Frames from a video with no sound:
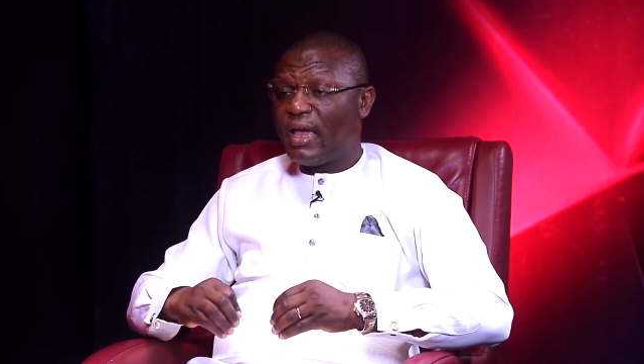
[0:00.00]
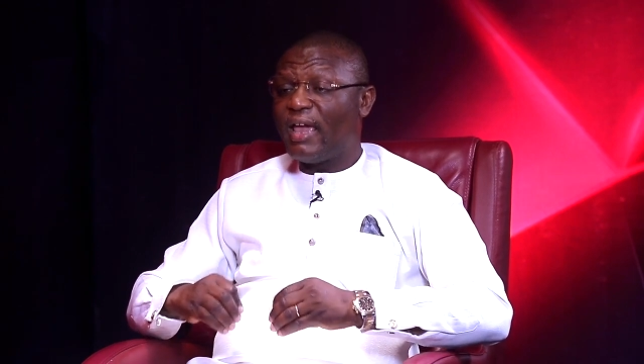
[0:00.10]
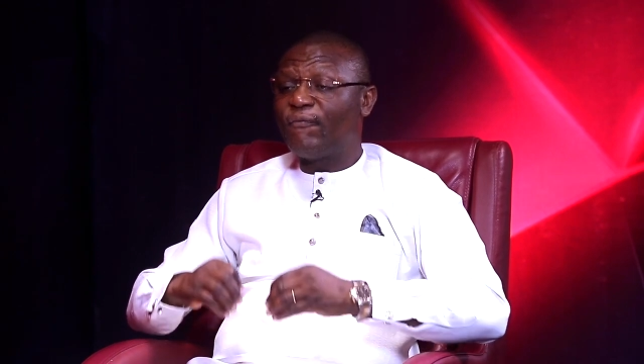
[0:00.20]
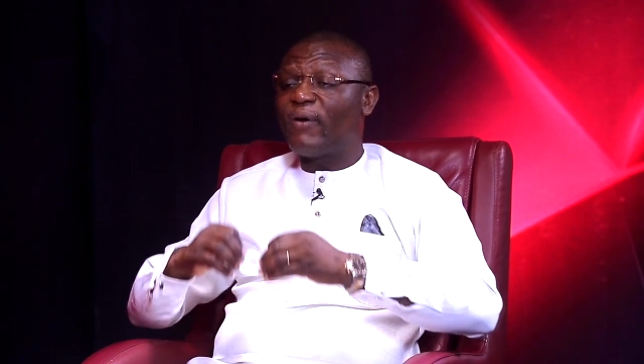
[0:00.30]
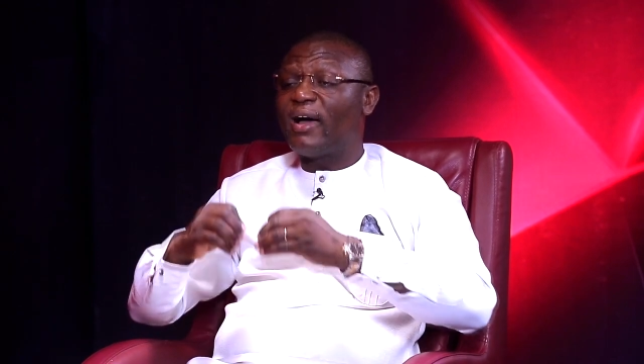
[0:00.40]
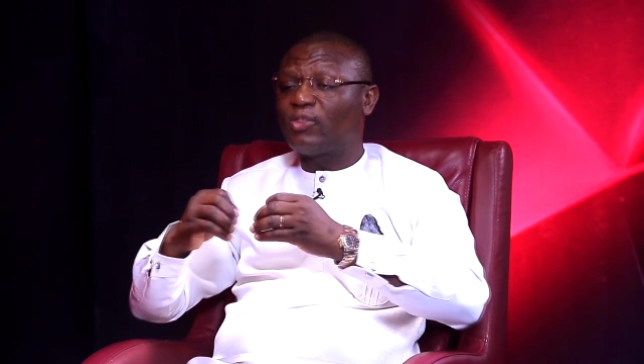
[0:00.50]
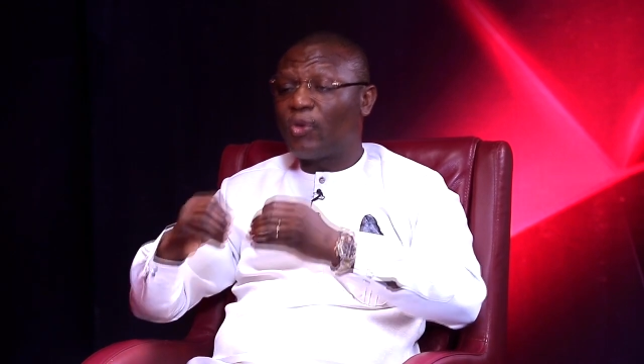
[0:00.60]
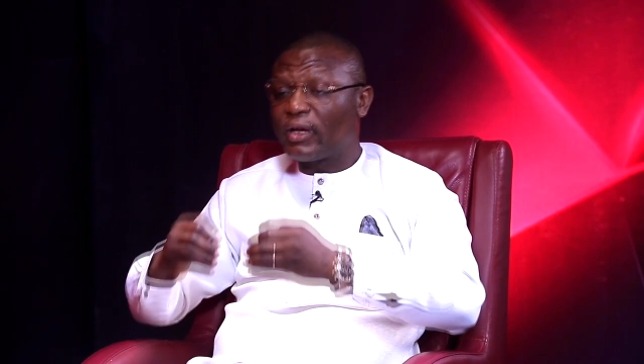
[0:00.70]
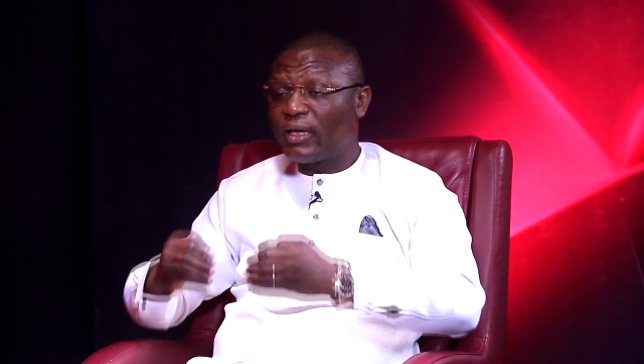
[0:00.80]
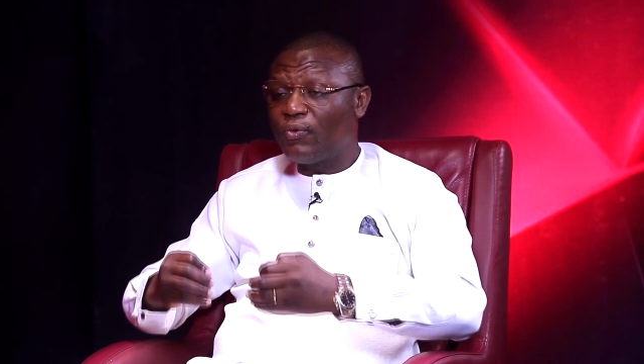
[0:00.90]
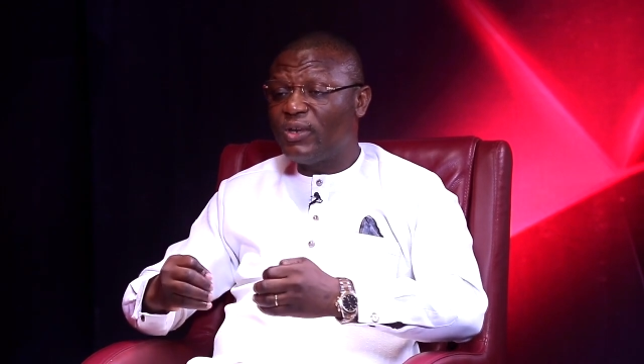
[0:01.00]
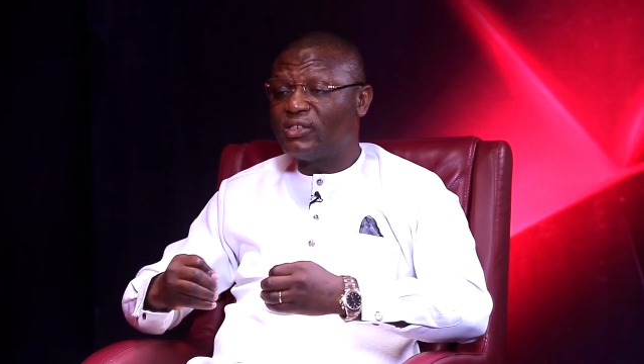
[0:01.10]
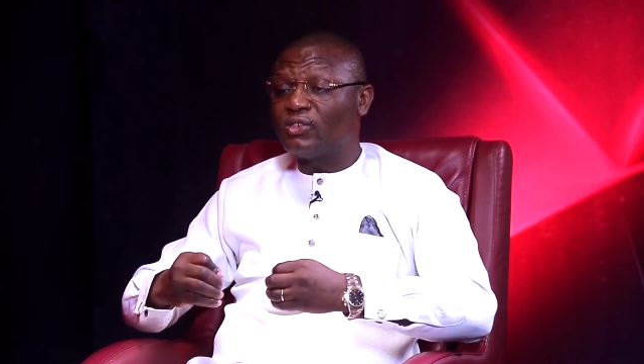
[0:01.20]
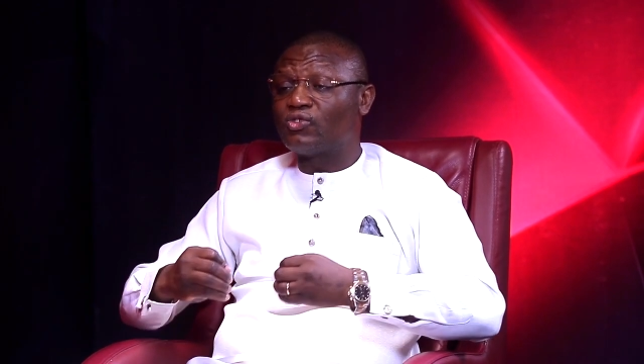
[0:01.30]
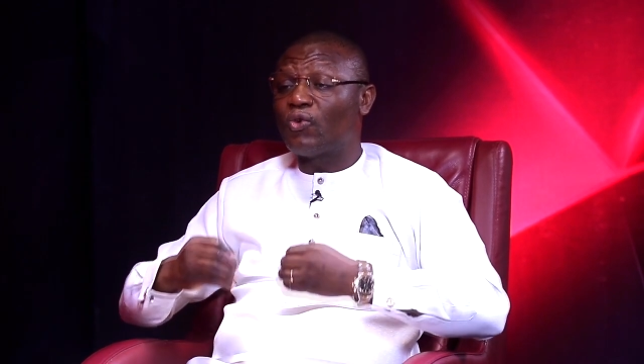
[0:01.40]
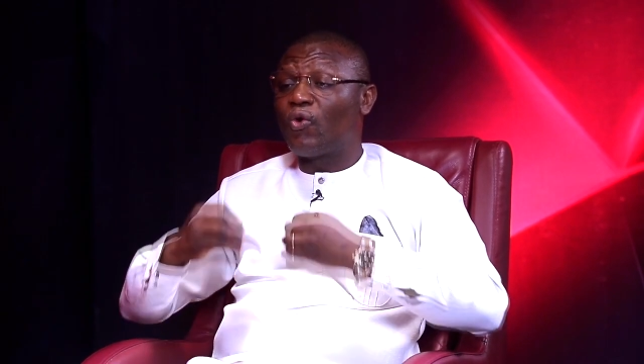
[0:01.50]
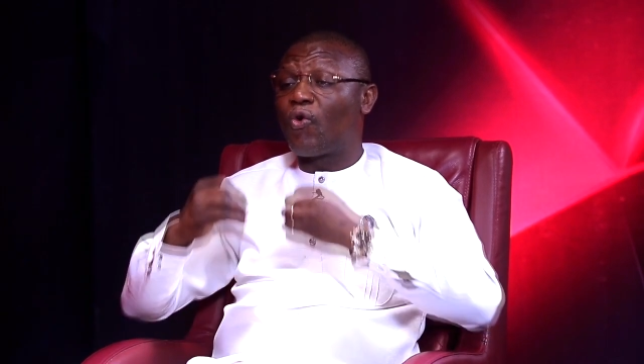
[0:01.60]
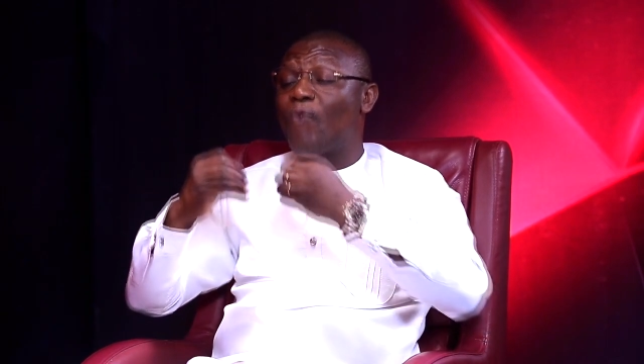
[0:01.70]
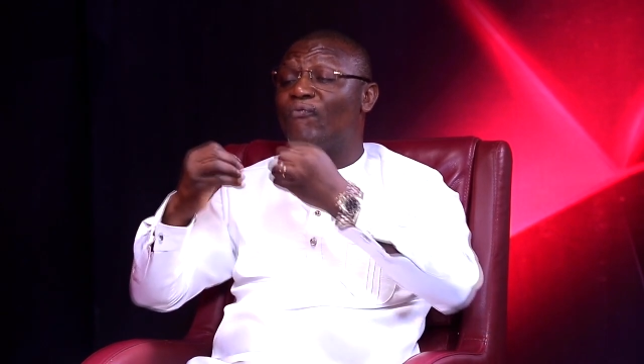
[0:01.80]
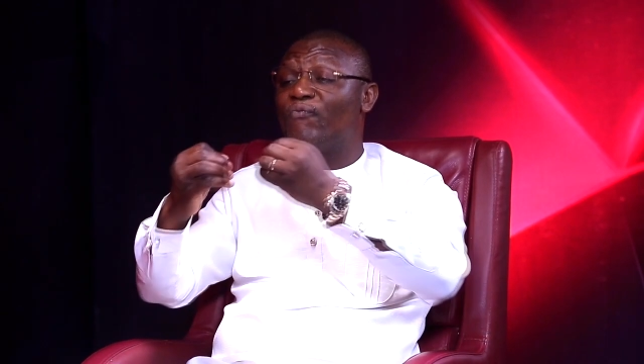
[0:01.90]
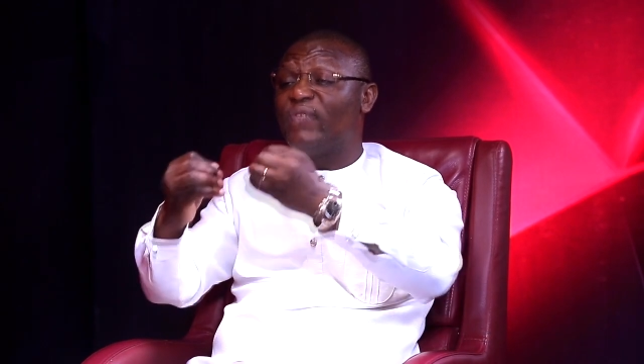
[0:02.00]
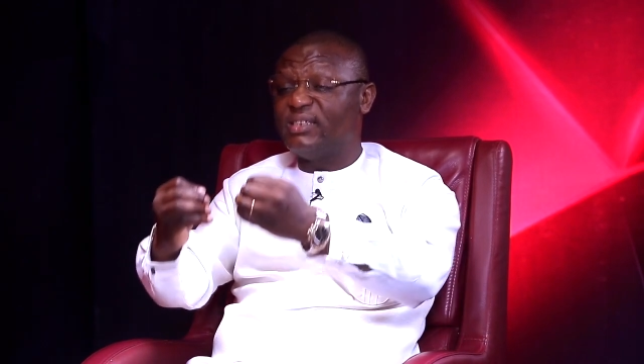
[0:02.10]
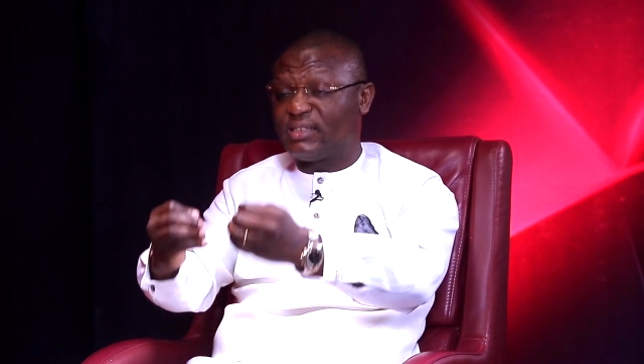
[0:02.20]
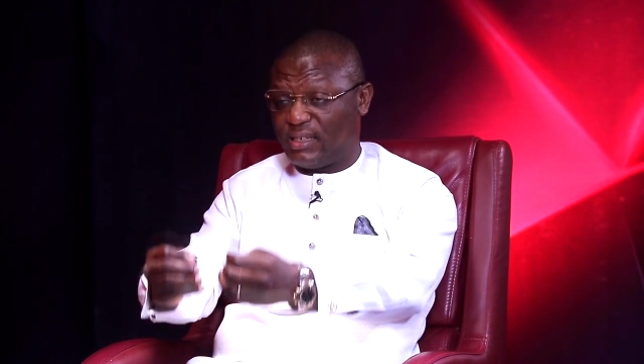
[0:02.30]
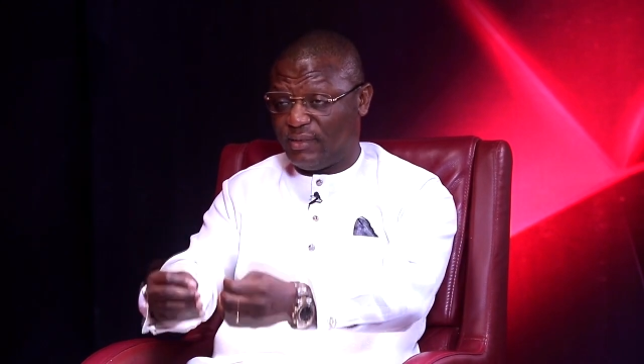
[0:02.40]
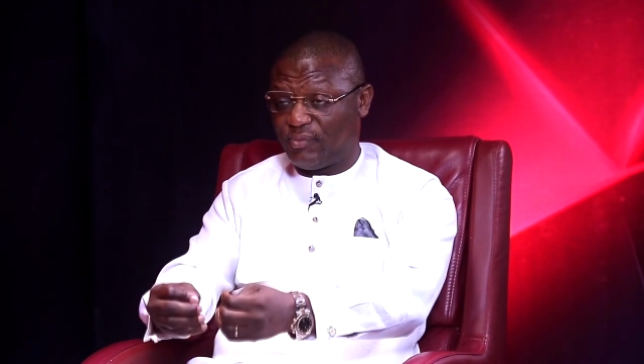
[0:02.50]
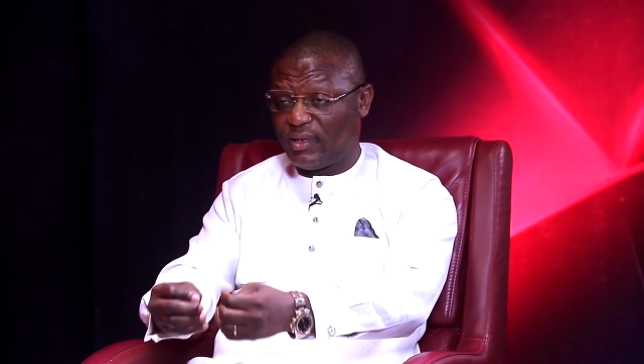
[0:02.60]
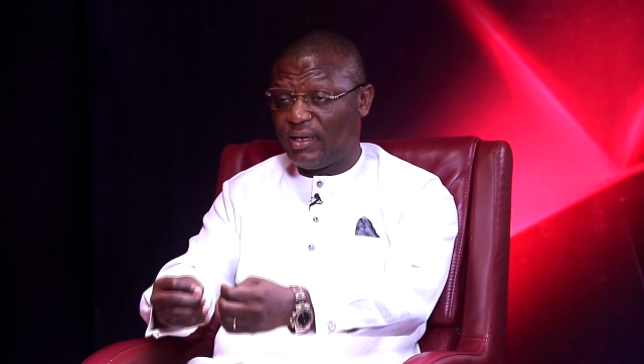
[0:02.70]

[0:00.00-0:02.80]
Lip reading: If our talking, which is so convincing,